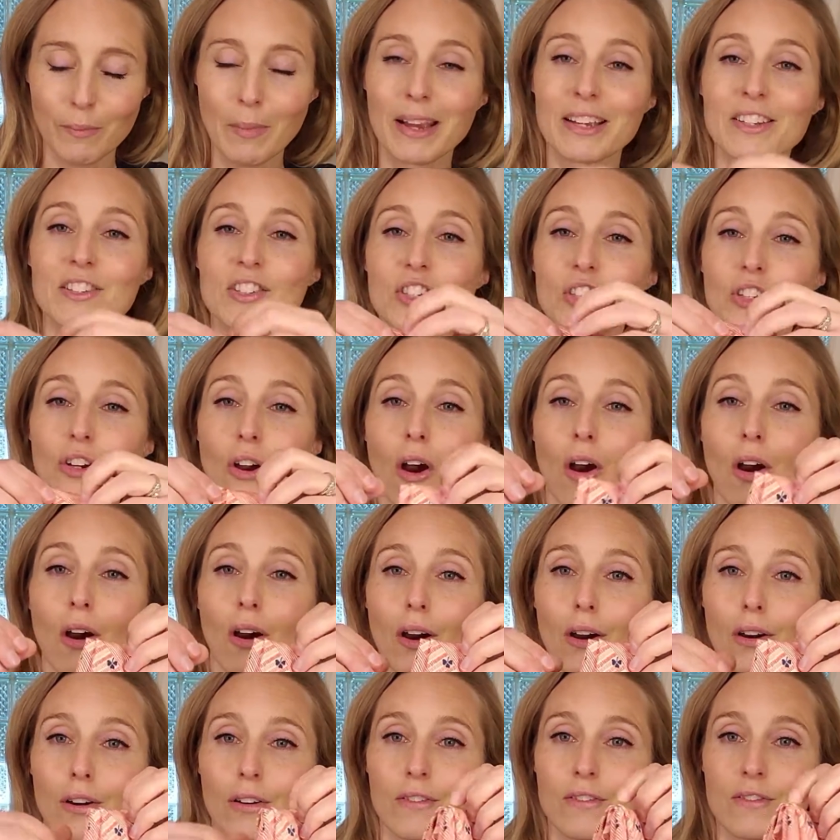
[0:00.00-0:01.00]

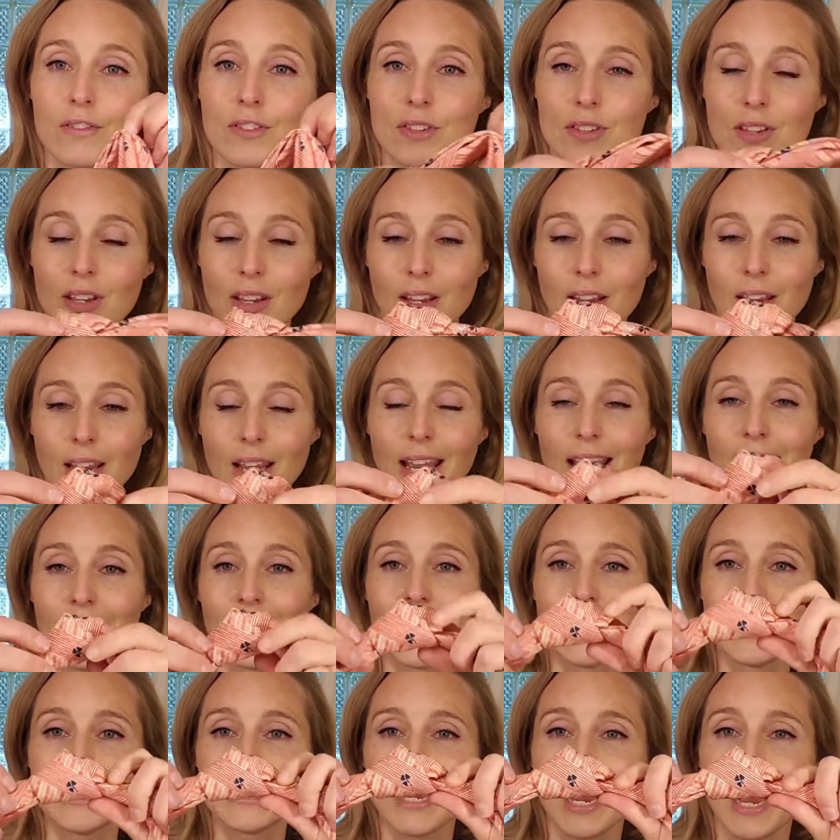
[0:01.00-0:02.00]
scarves and
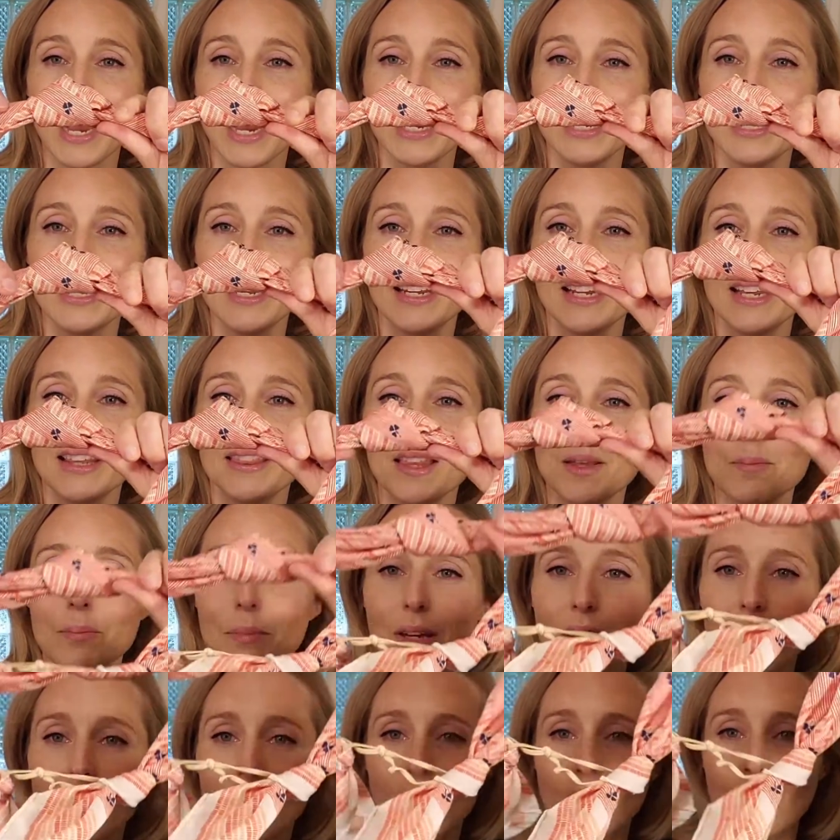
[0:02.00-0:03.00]
I tied it in the
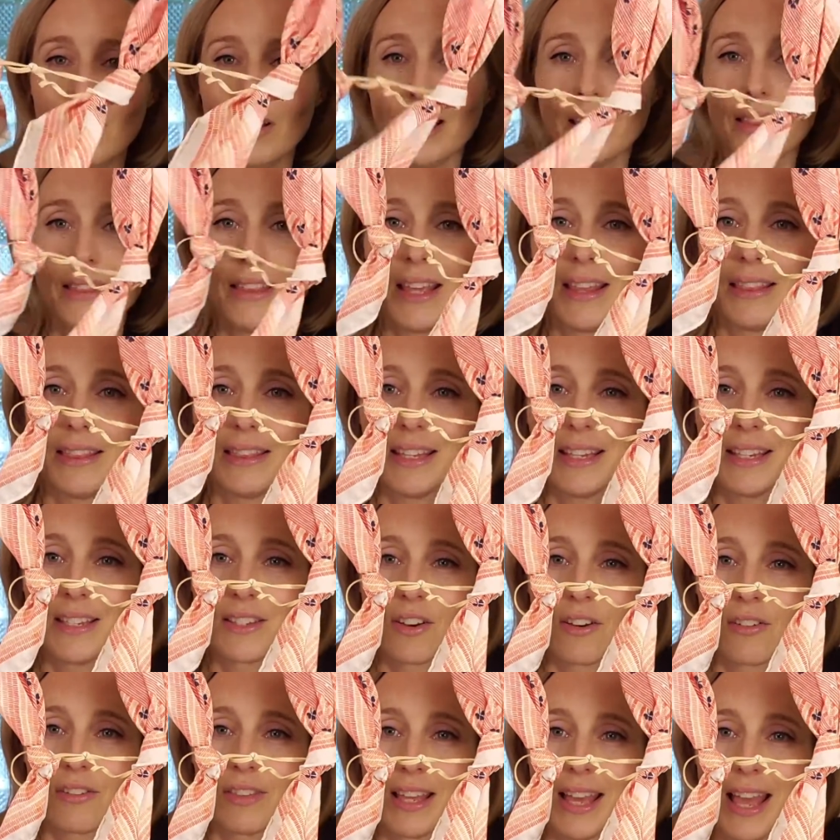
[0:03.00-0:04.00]
middle, and then these
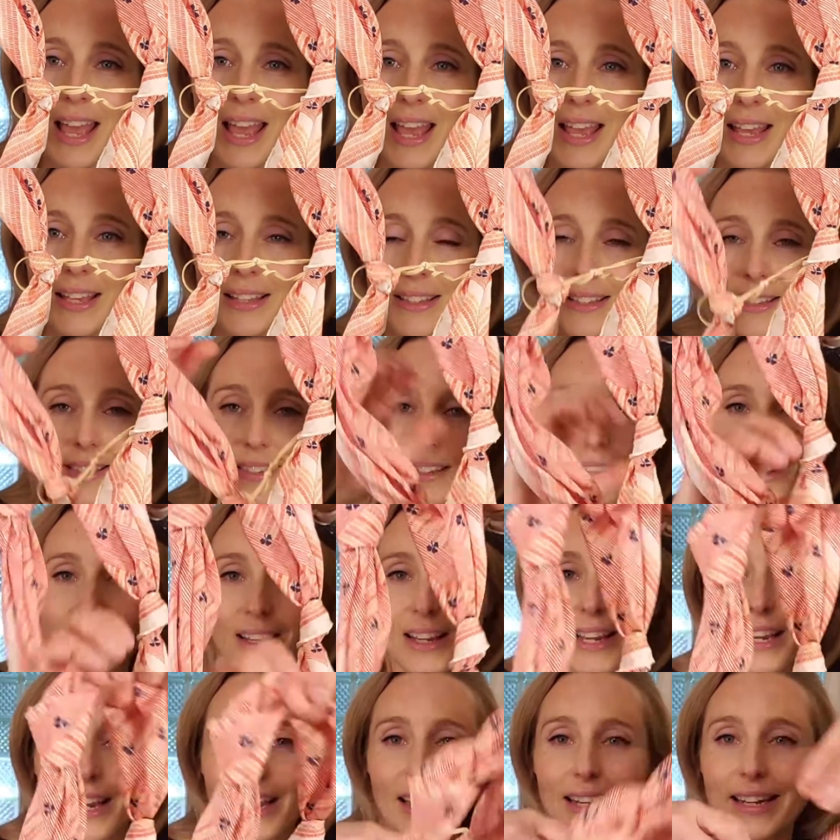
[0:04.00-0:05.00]
are the ends.
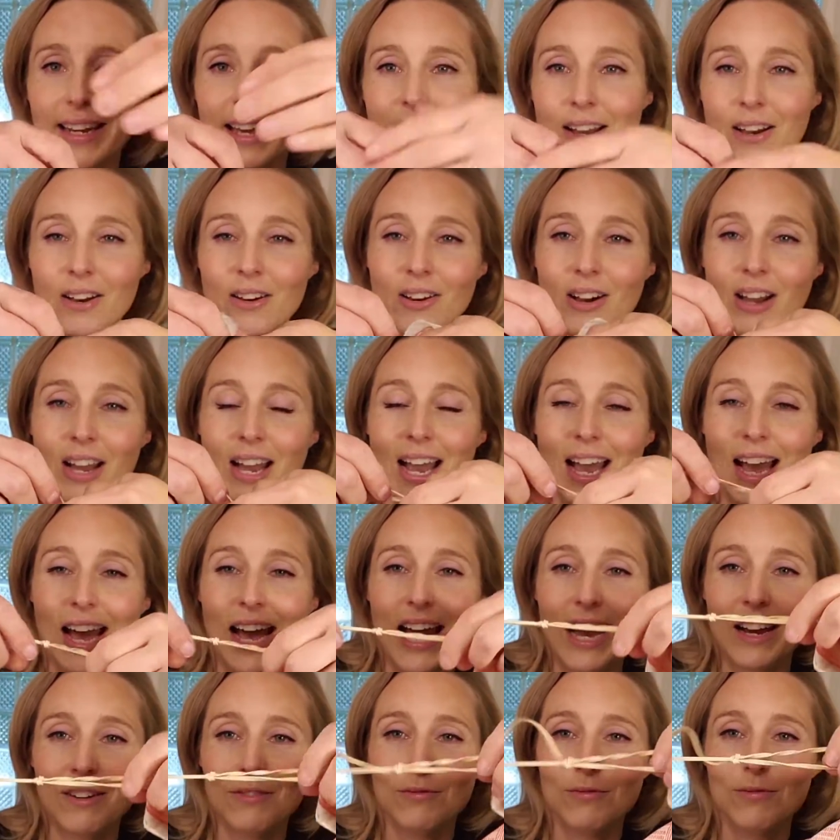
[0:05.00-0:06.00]
Now
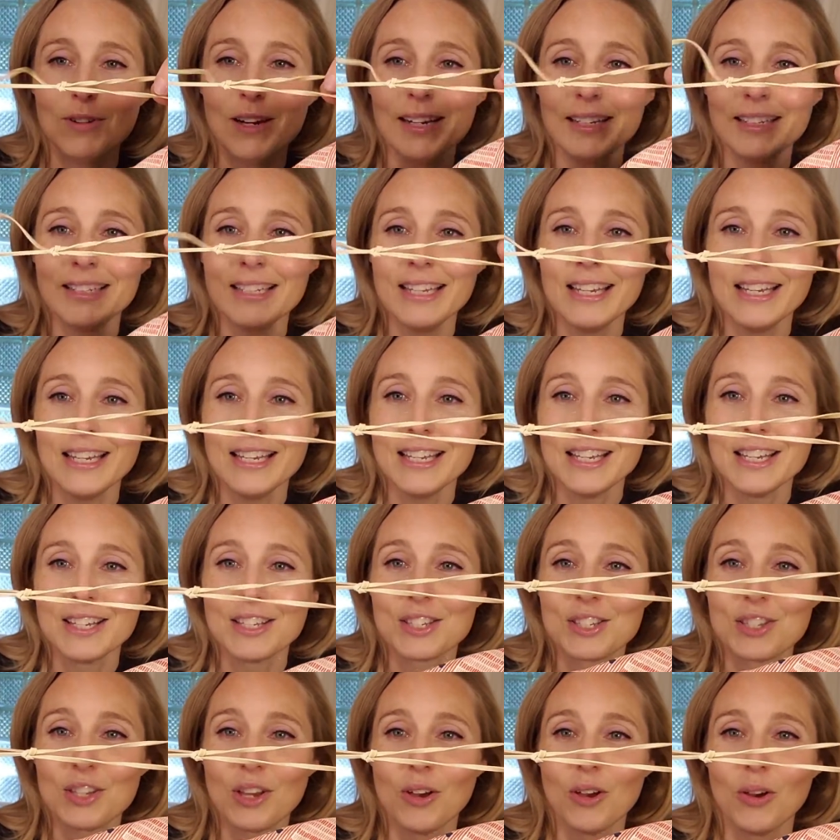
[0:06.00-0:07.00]
I've rigged it
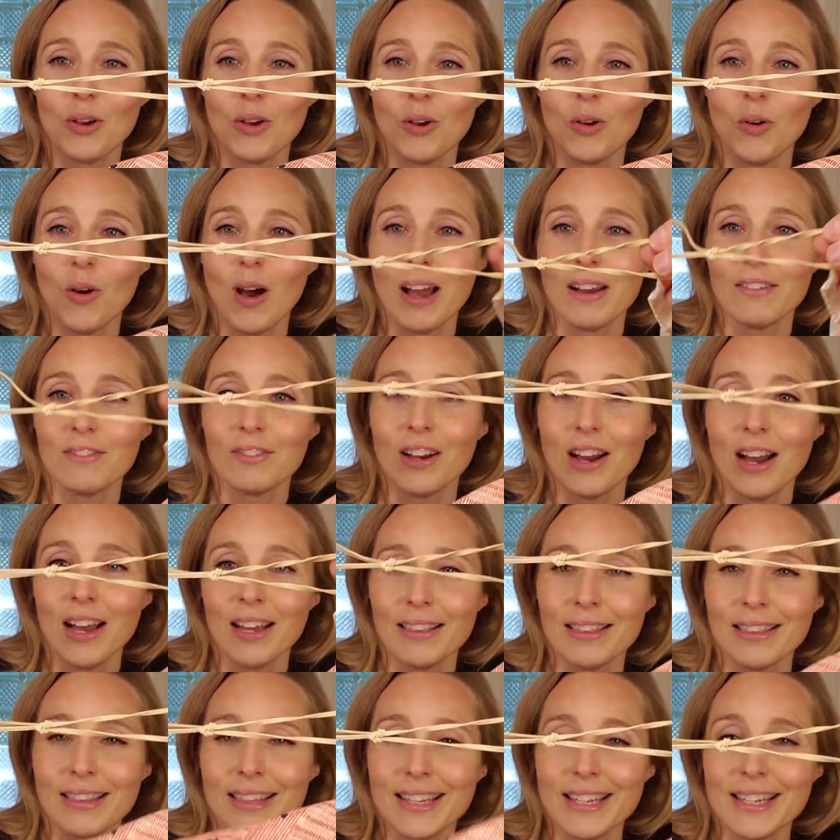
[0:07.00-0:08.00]
so I've
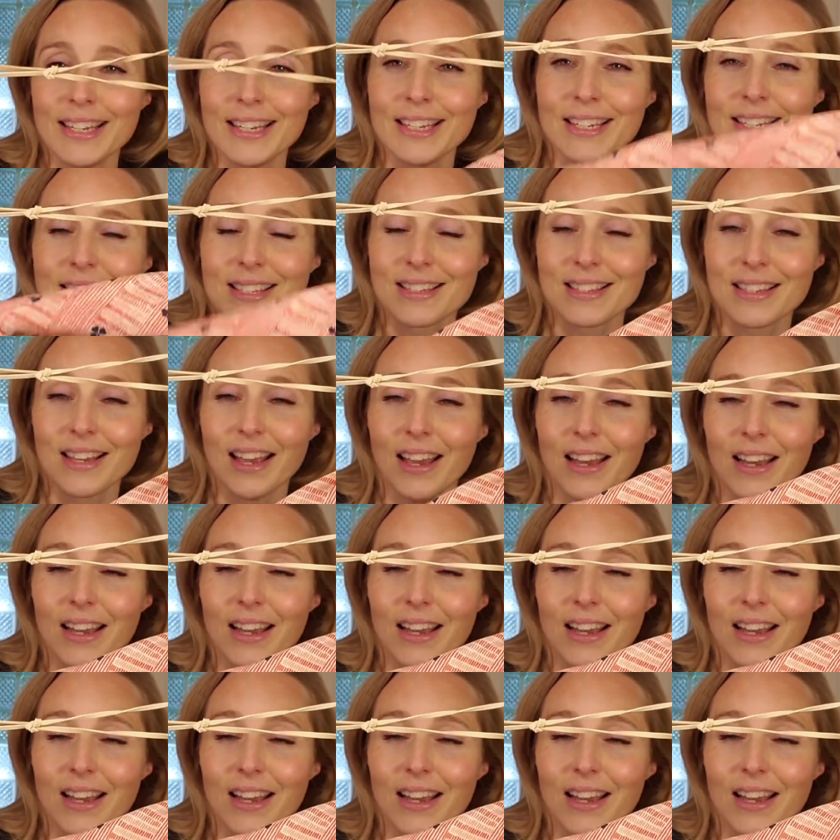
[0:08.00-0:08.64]
got these